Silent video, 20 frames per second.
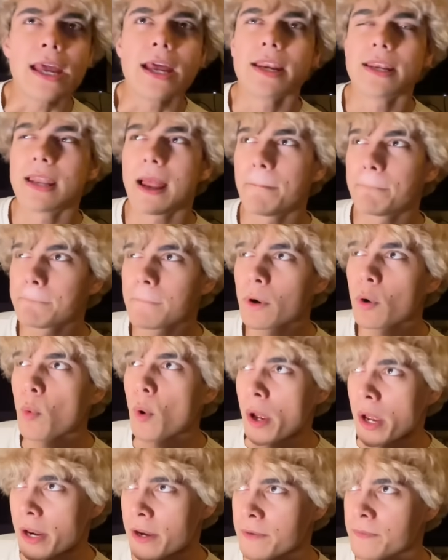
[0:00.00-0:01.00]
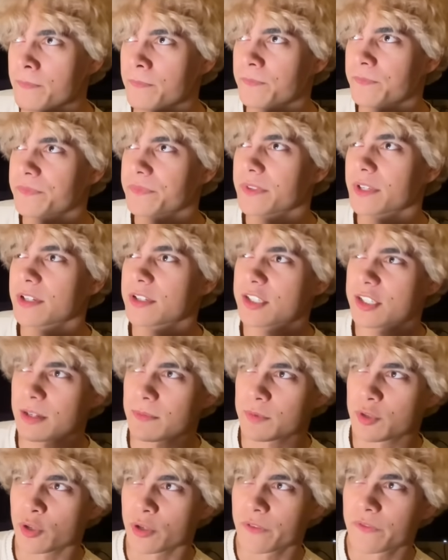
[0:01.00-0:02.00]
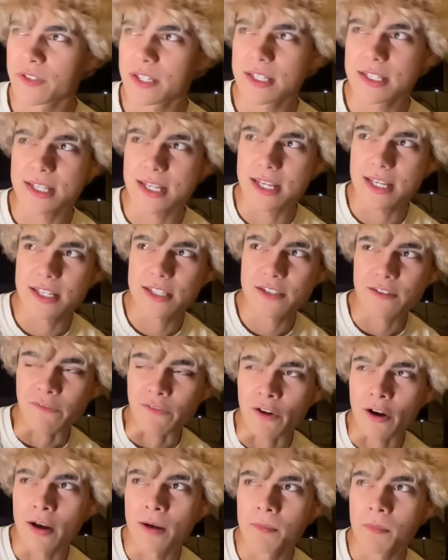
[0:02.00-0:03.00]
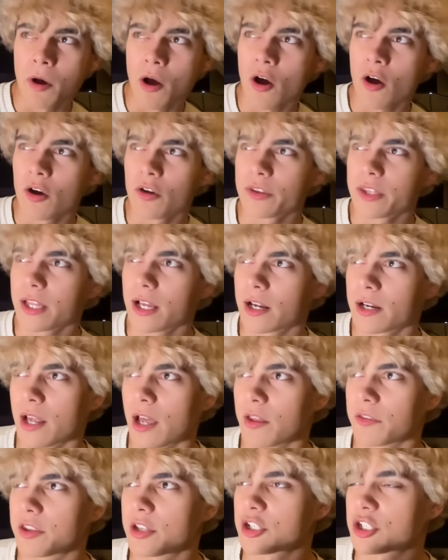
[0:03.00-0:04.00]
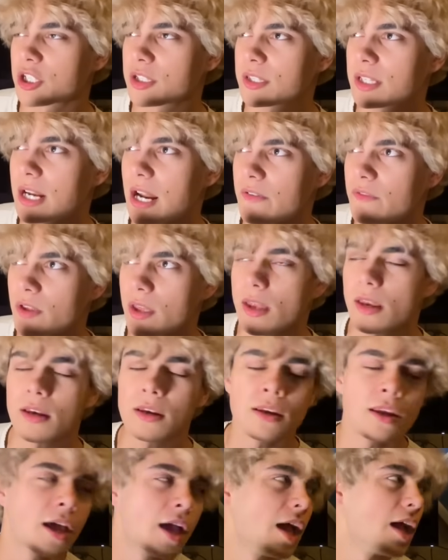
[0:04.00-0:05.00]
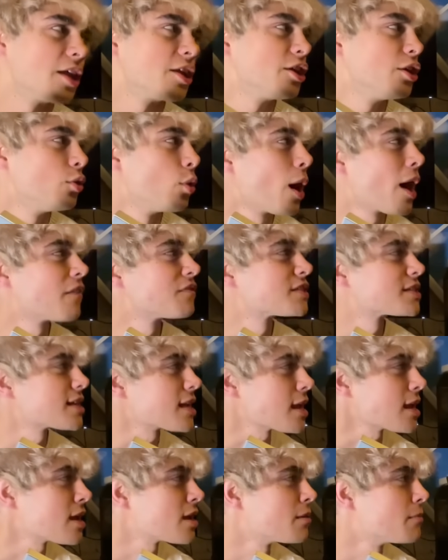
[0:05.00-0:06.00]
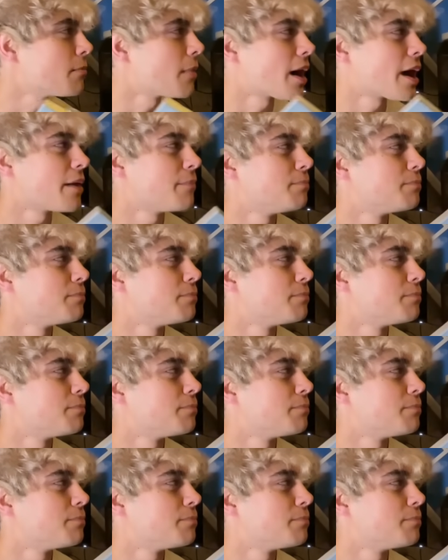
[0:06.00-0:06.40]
Number 1, some sort of disease from all the unhealthy shit that I've eaten. You have seen my